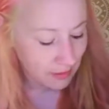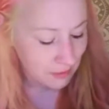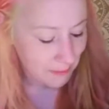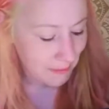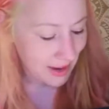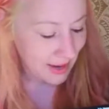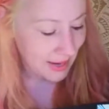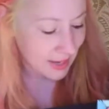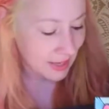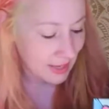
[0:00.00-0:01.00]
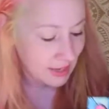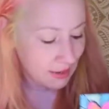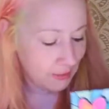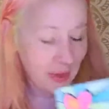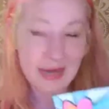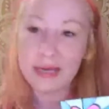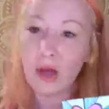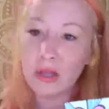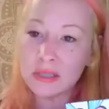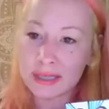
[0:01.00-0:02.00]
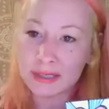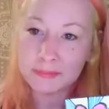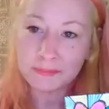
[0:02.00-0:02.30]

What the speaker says: my painting all done.